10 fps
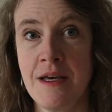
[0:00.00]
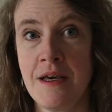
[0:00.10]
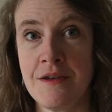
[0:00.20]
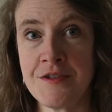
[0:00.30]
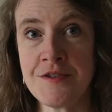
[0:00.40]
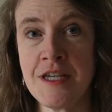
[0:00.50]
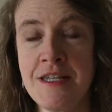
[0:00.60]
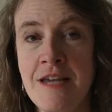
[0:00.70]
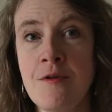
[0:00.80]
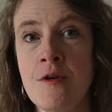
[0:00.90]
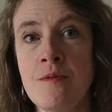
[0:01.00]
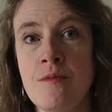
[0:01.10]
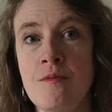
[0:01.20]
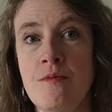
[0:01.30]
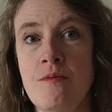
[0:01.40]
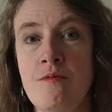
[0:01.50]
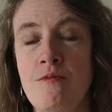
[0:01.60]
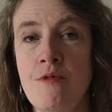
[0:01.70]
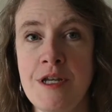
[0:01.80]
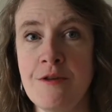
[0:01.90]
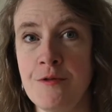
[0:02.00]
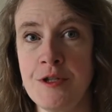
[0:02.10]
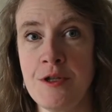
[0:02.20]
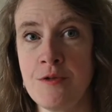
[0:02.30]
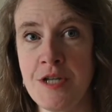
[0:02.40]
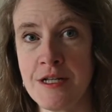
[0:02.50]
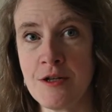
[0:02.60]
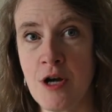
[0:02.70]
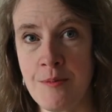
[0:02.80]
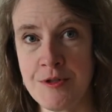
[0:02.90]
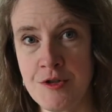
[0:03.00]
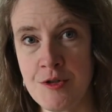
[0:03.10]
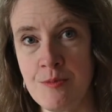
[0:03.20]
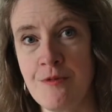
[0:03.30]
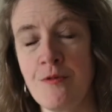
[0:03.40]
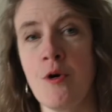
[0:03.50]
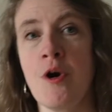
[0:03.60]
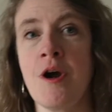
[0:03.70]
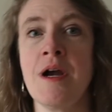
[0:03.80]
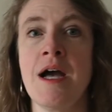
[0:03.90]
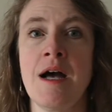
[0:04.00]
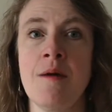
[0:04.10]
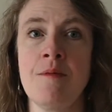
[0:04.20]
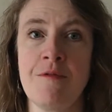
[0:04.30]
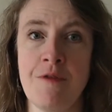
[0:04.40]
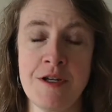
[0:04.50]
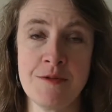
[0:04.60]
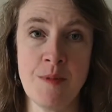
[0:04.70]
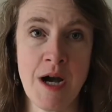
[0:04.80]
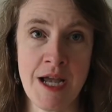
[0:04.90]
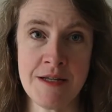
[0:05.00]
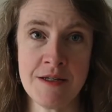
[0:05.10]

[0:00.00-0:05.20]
Since I'd never written a fully notated composition before, a friend of mine,